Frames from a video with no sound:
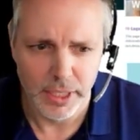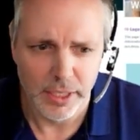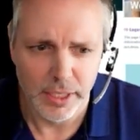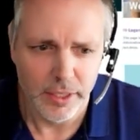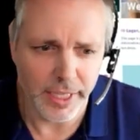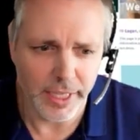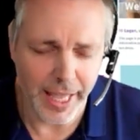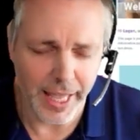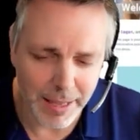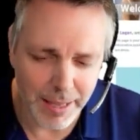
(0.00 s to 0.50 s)

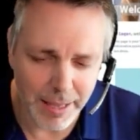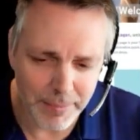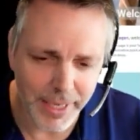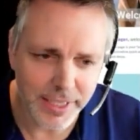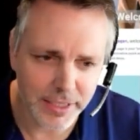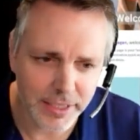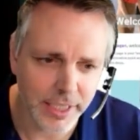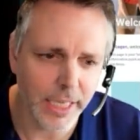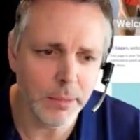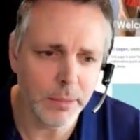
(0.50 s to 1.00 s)
the MS
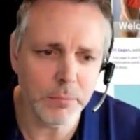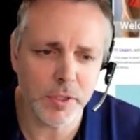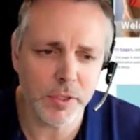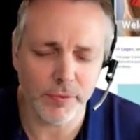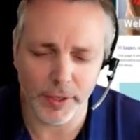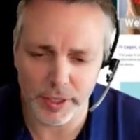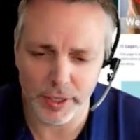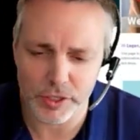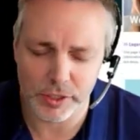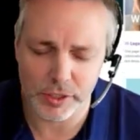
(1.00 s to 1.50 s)
Teams
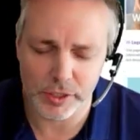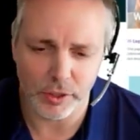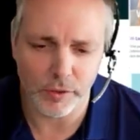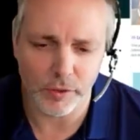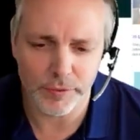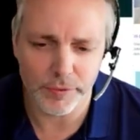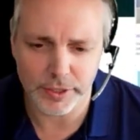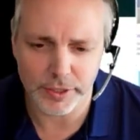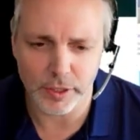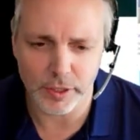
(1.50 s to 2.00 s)
version of
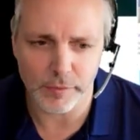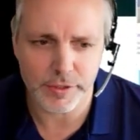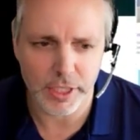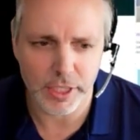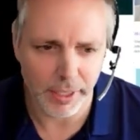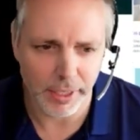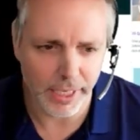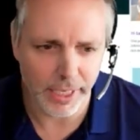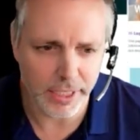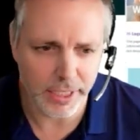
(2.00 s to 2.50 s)
the Dovetail
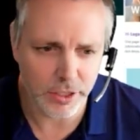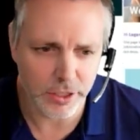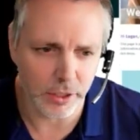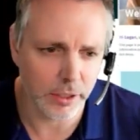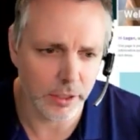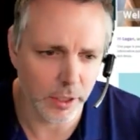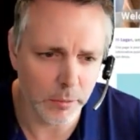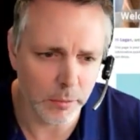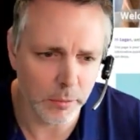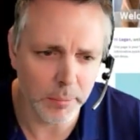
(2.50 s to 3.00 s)
HR
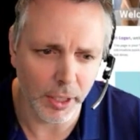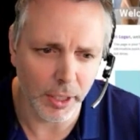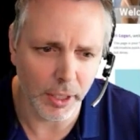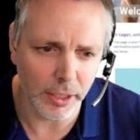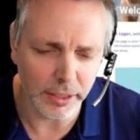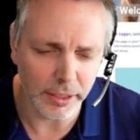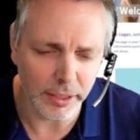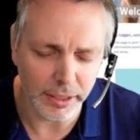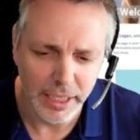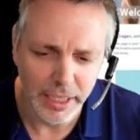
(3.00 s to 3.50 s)
Copilot,